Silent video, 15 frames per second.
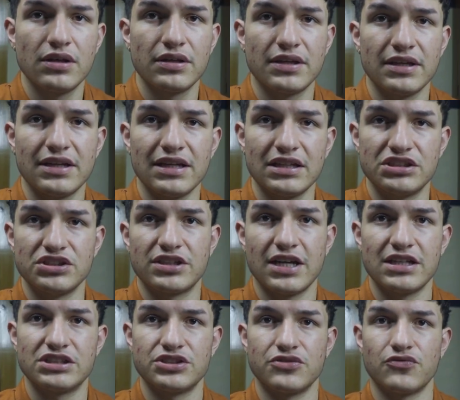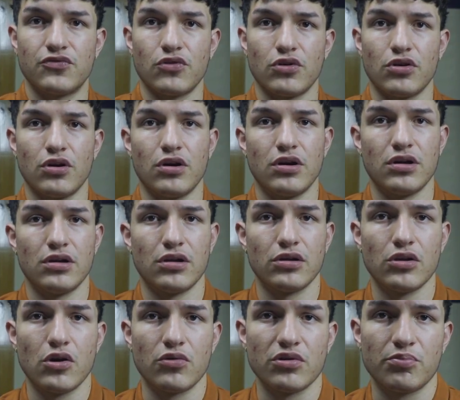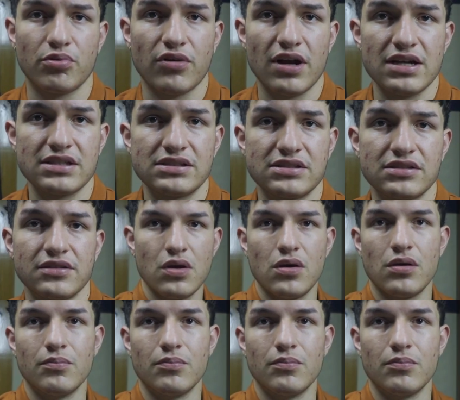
get an education for a lower price.